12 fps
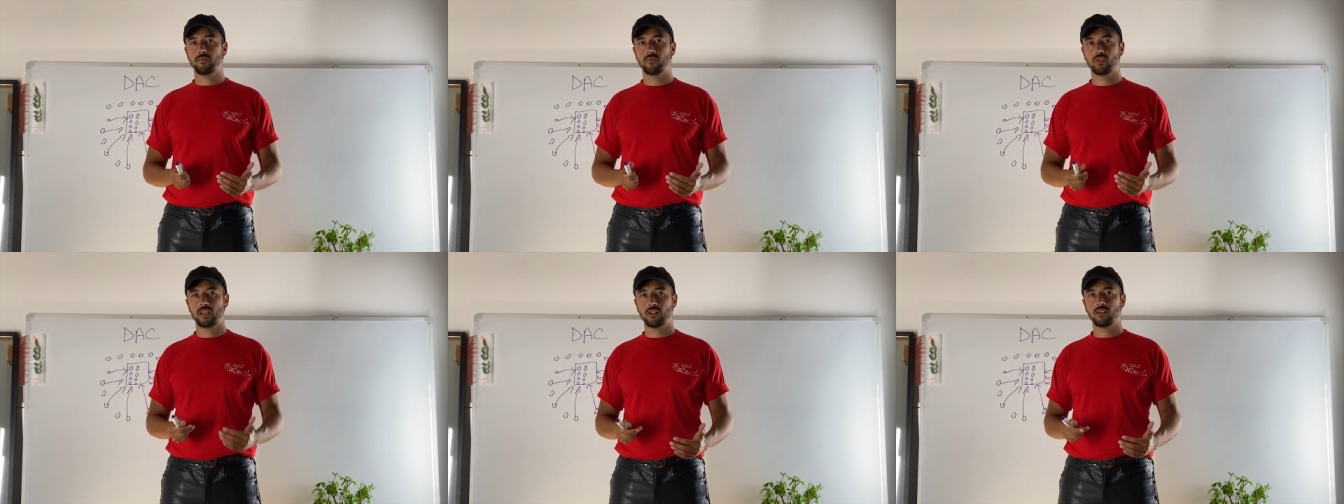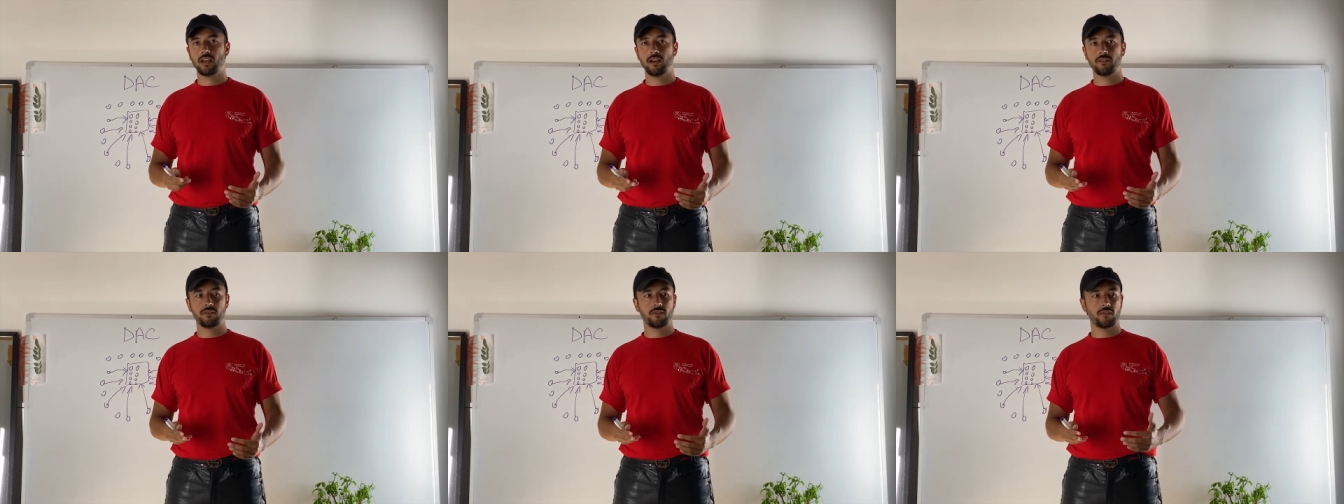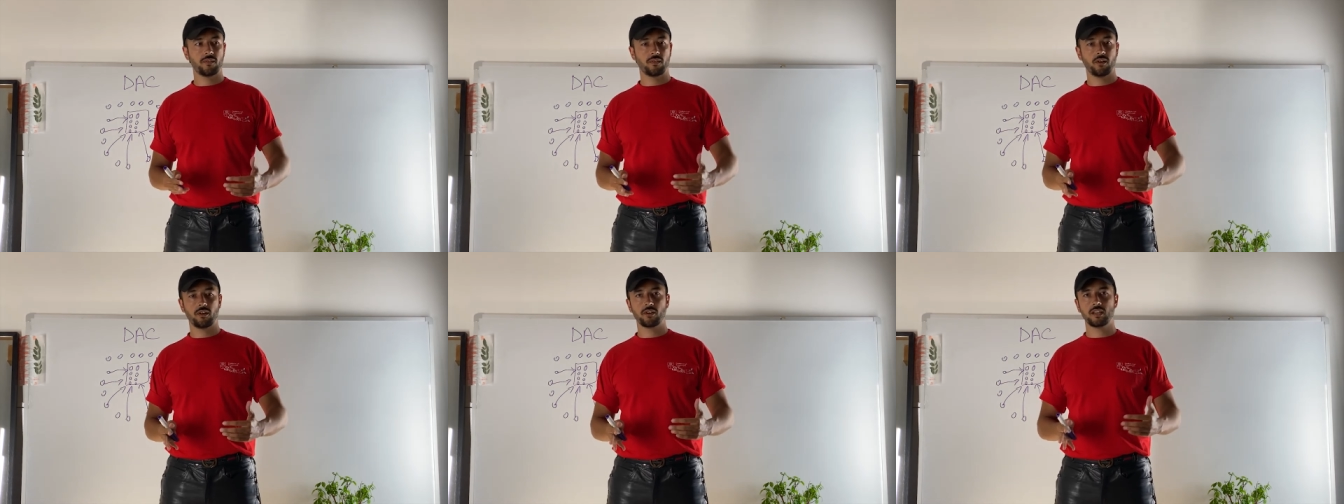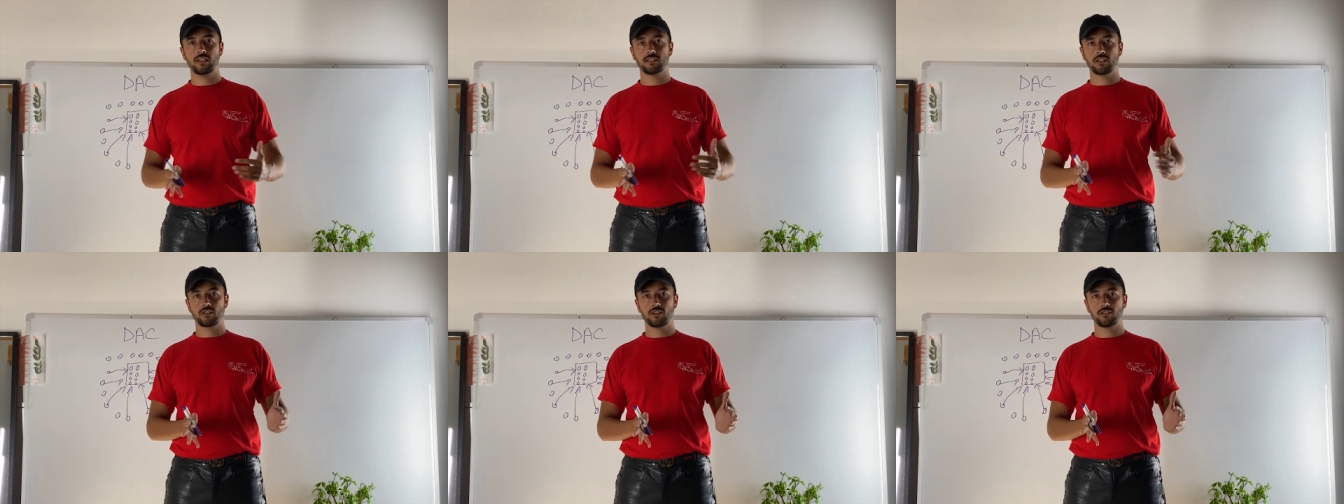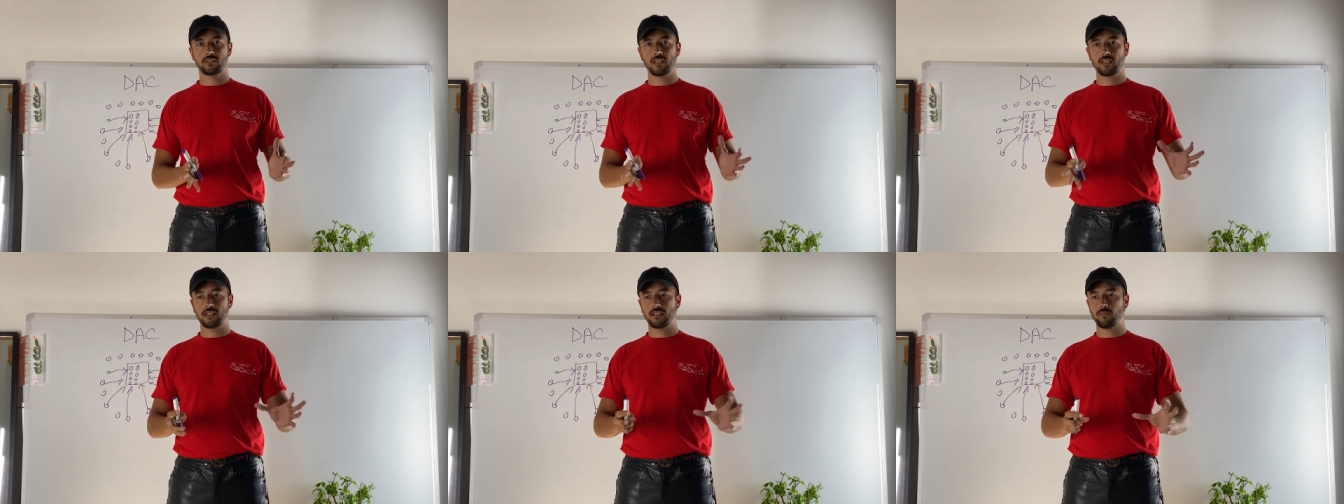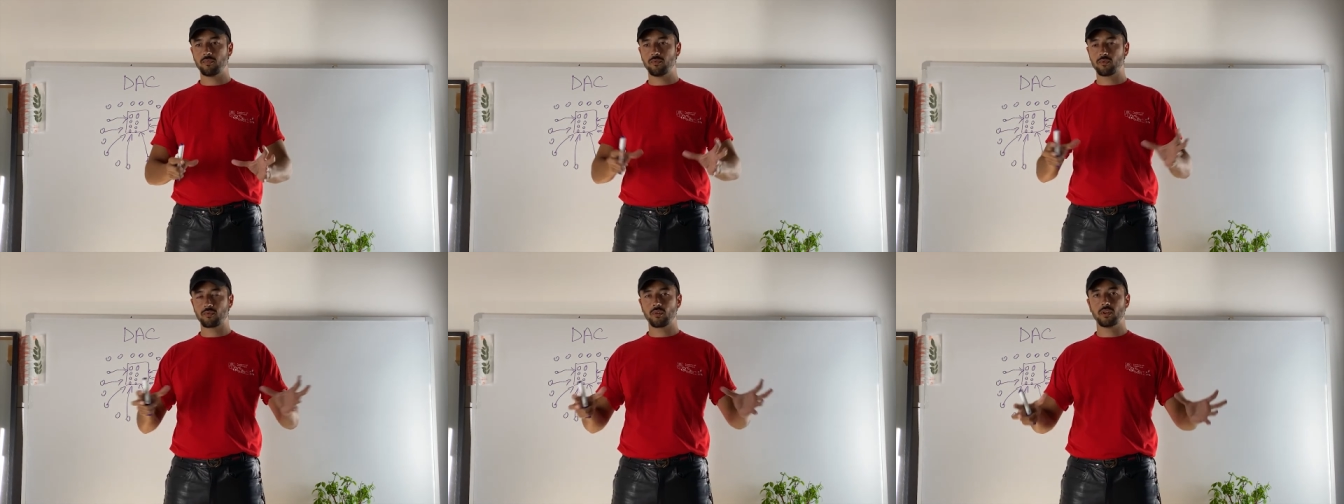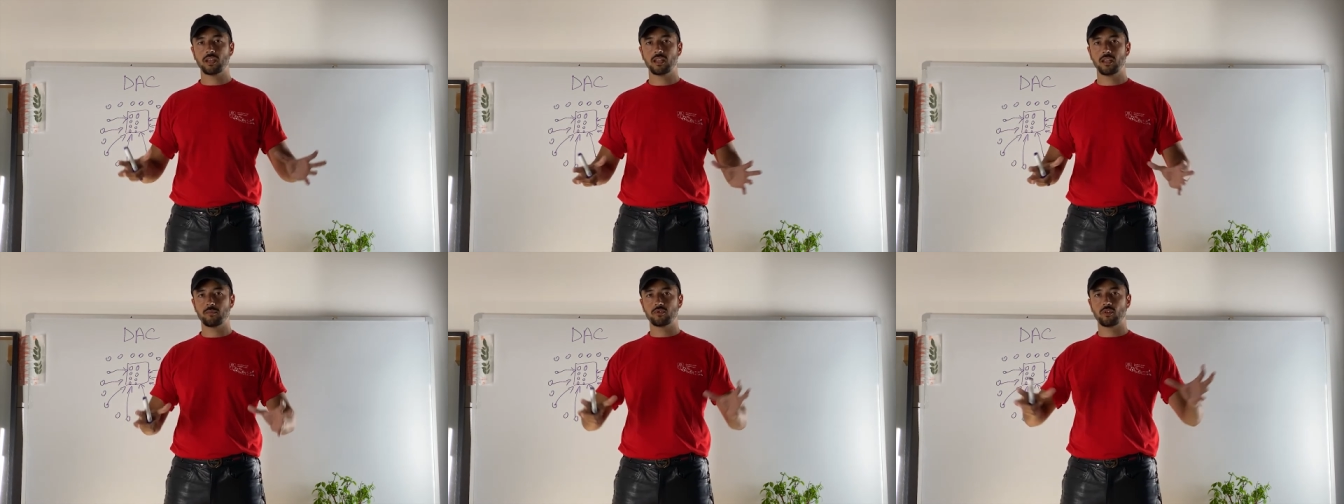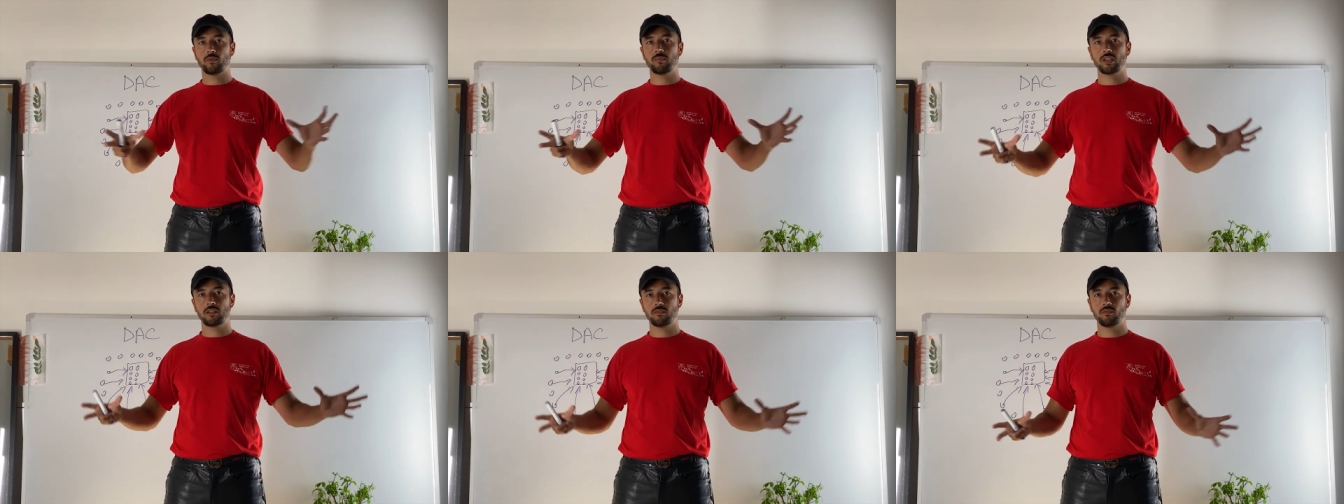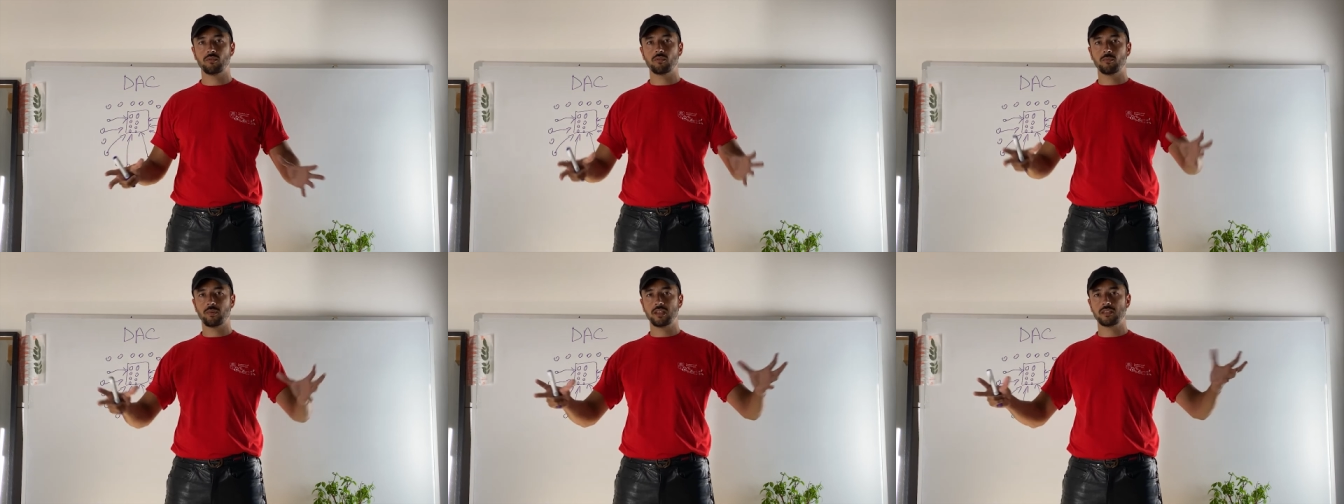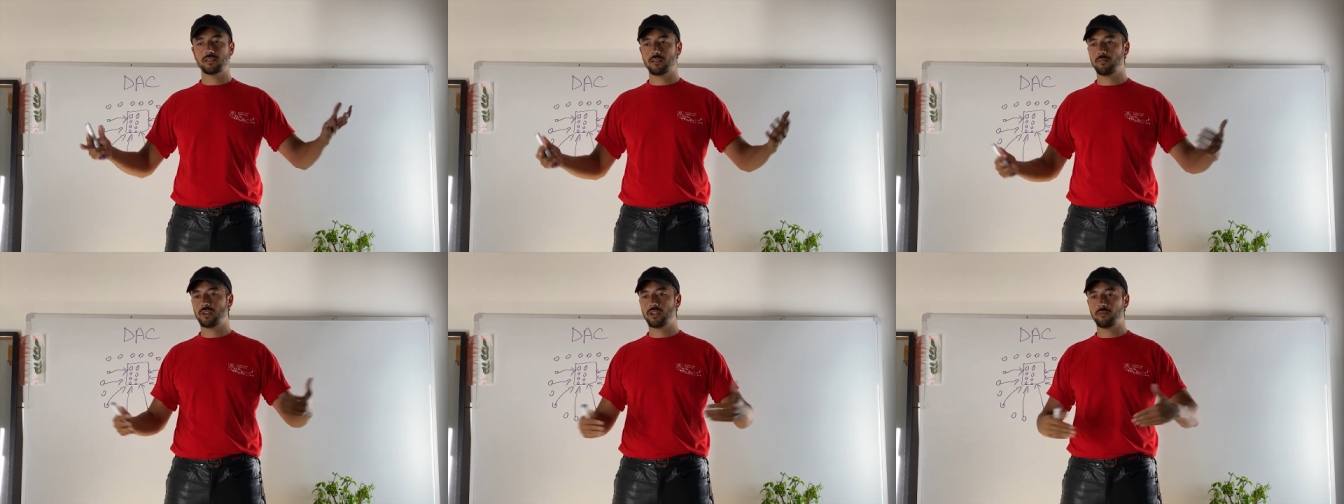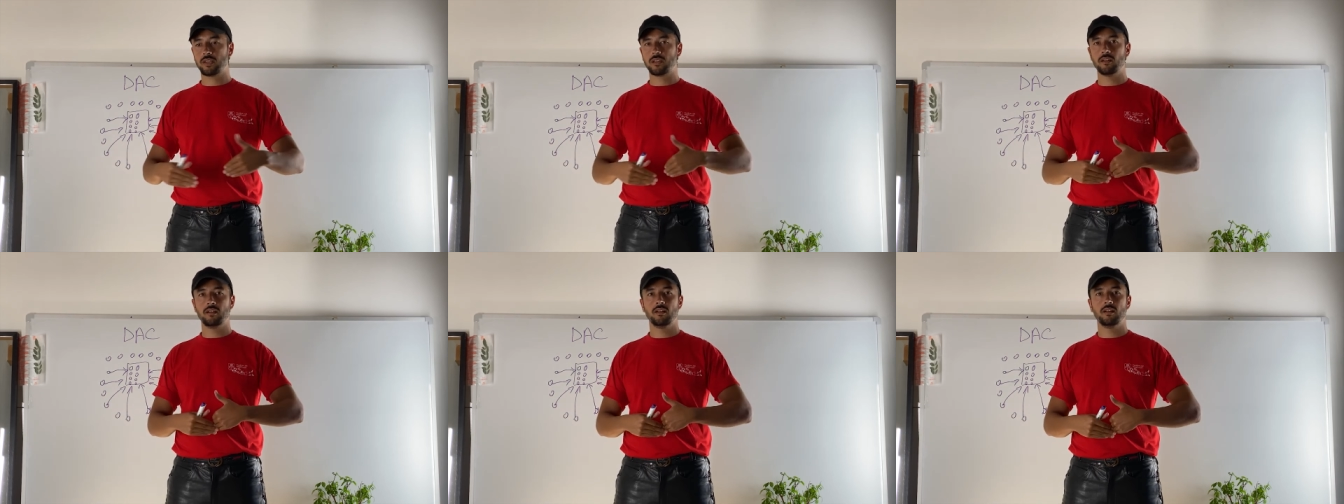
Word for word: You cannot have organizations that keep growing and absorbing new companies and becoming